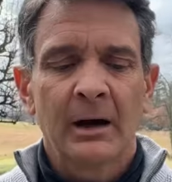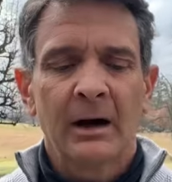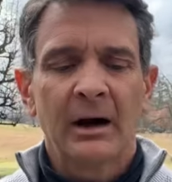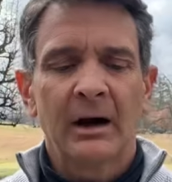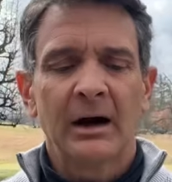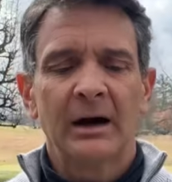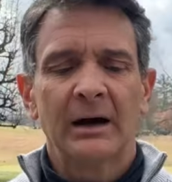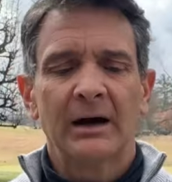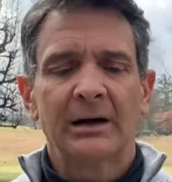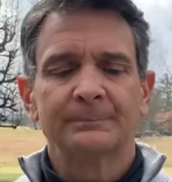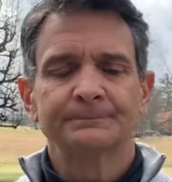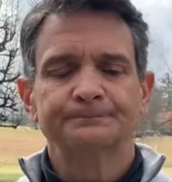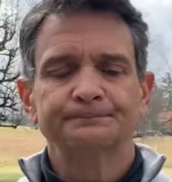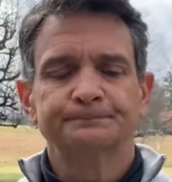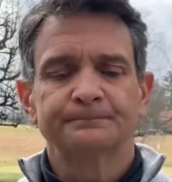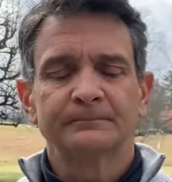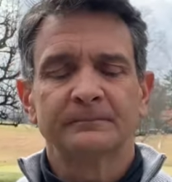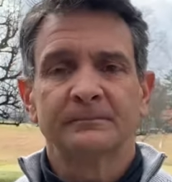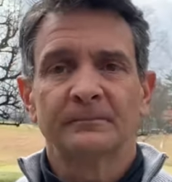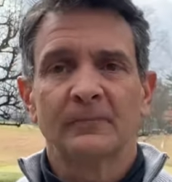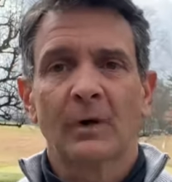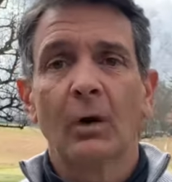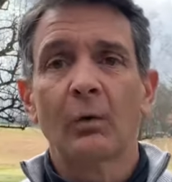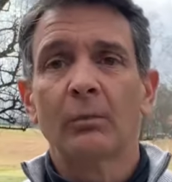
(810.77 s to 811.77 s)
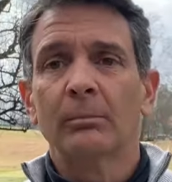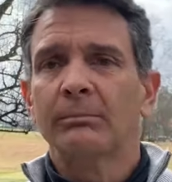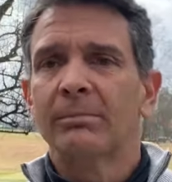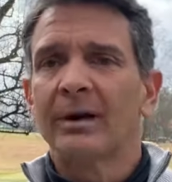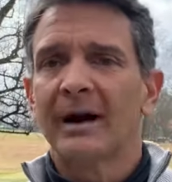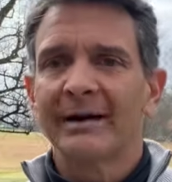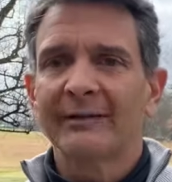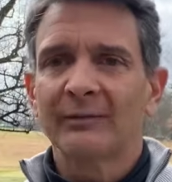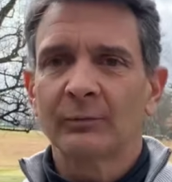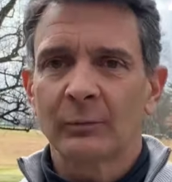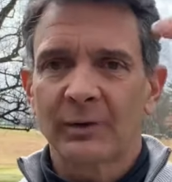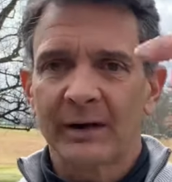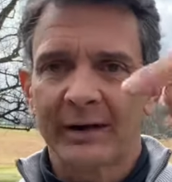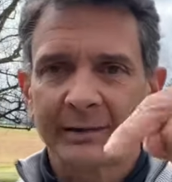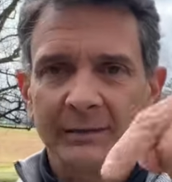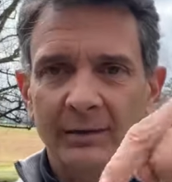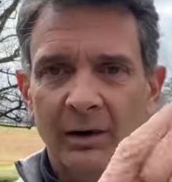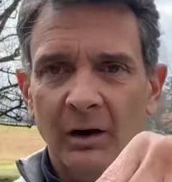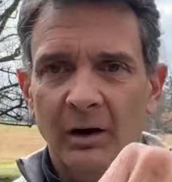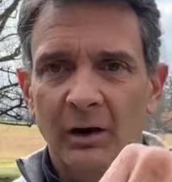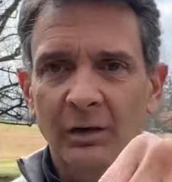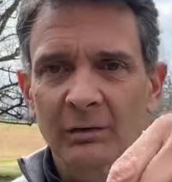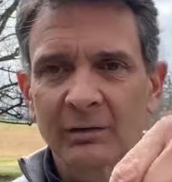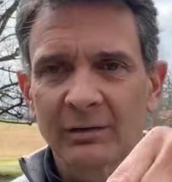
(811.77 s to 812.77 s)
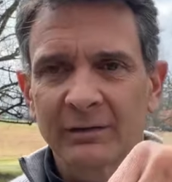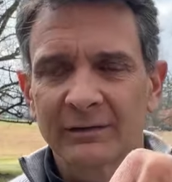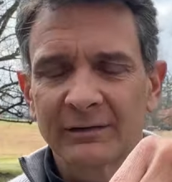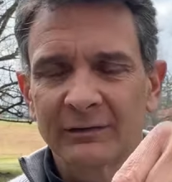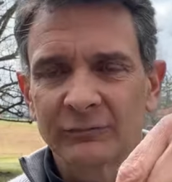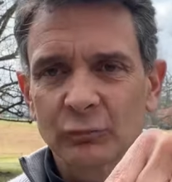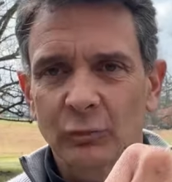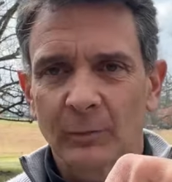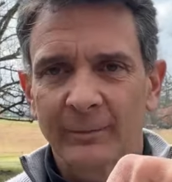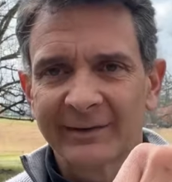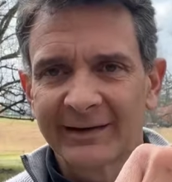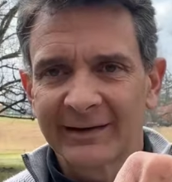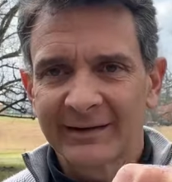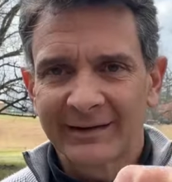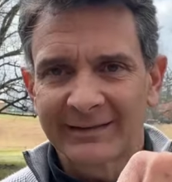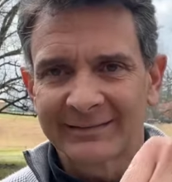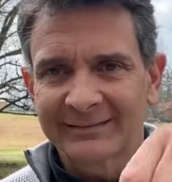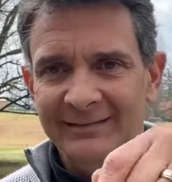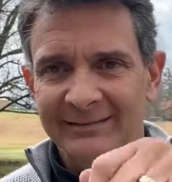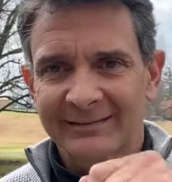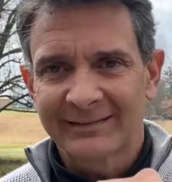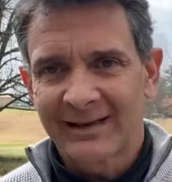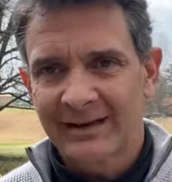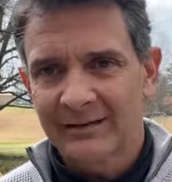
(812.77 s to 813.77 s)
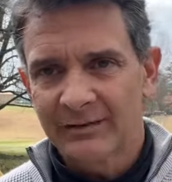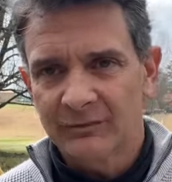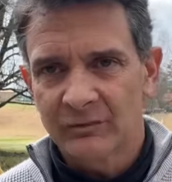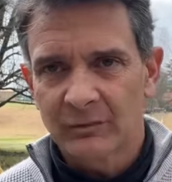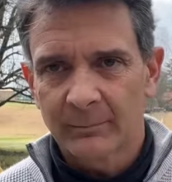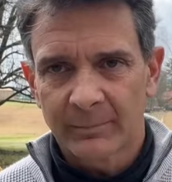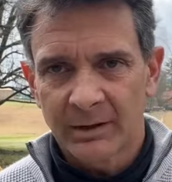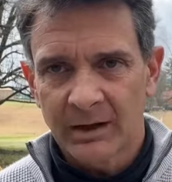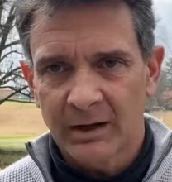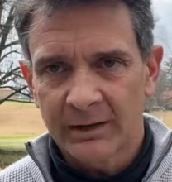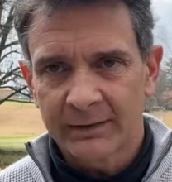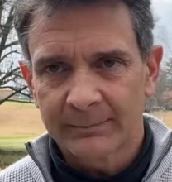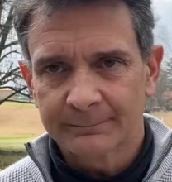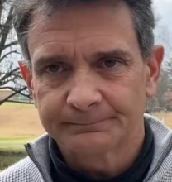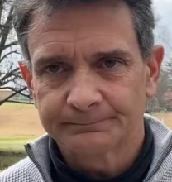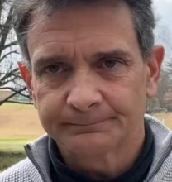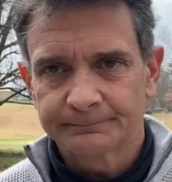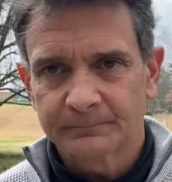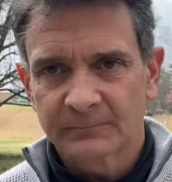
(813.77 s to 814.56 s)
Um, oh, by the way, all of these will be linked down at the bottom.